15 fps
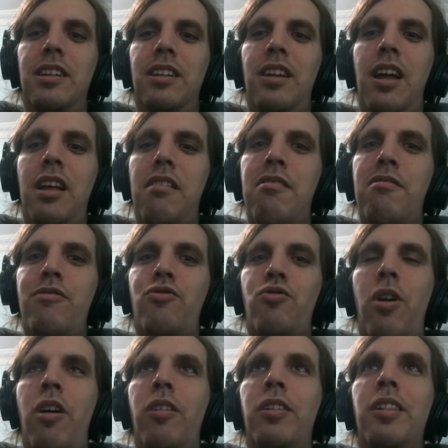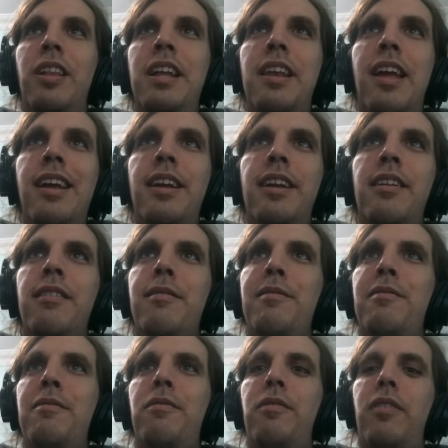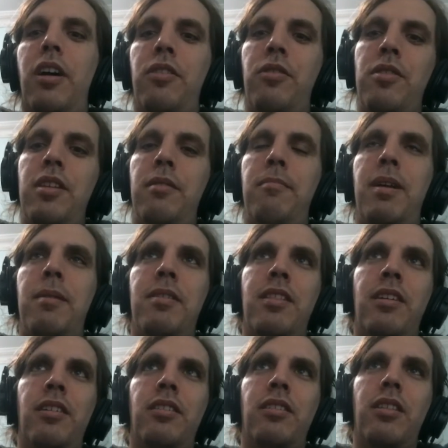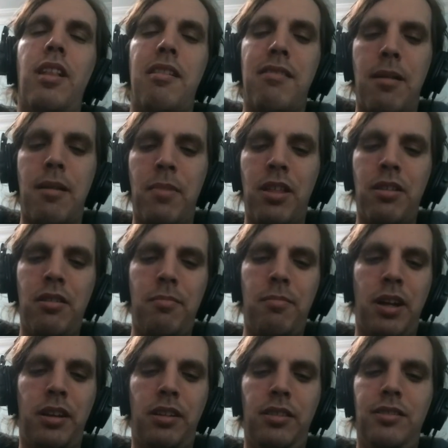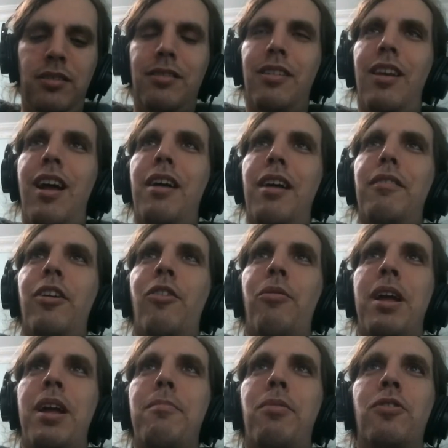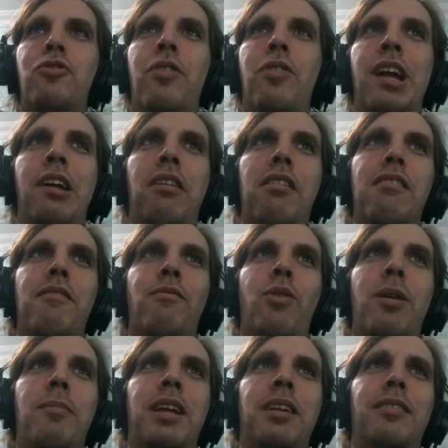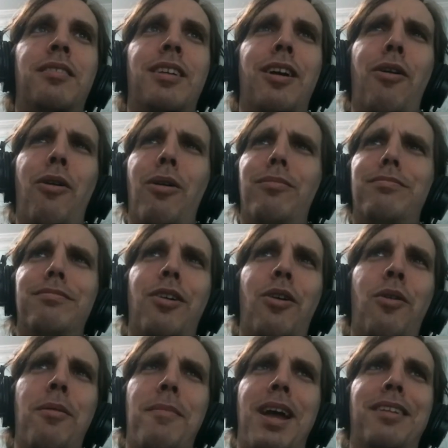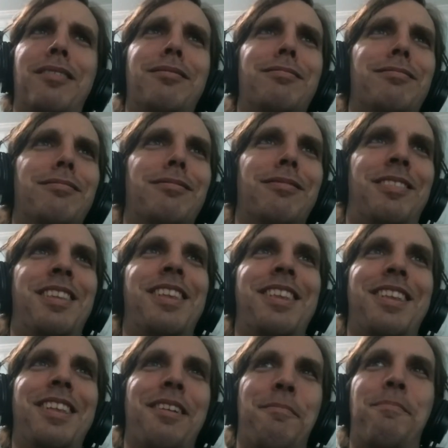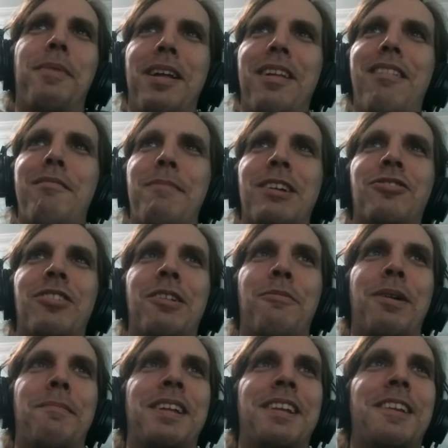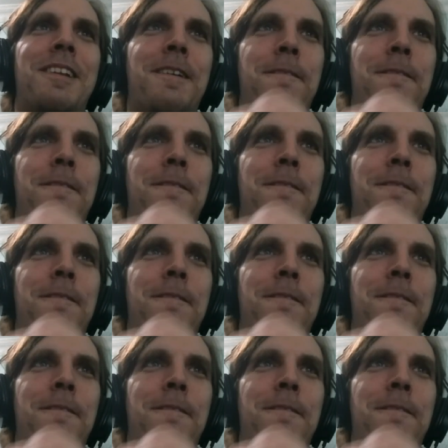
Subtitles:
not strongly negative, other than maybe the stepmother, but not great portrayals of women or men, but especially women.